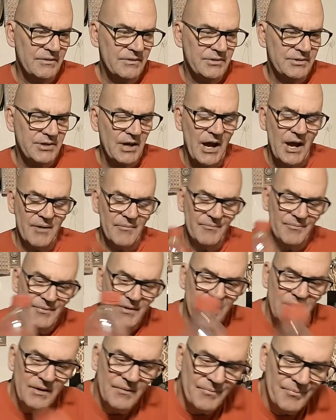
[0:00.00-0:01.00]
shot,
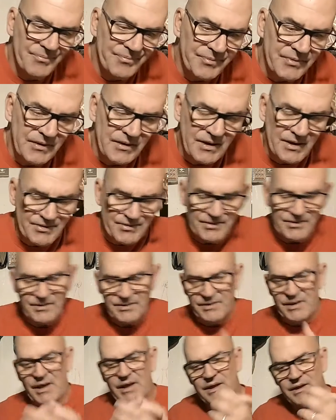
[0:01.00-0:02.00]
because
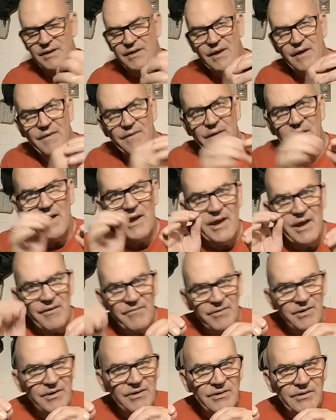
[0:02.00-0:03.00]
the
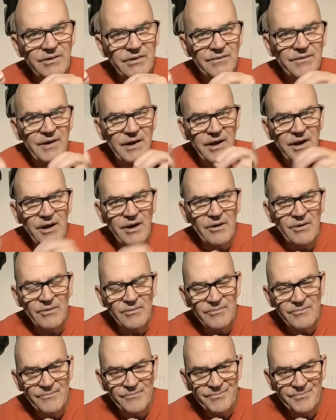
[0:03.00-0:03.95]
heavier the arrow,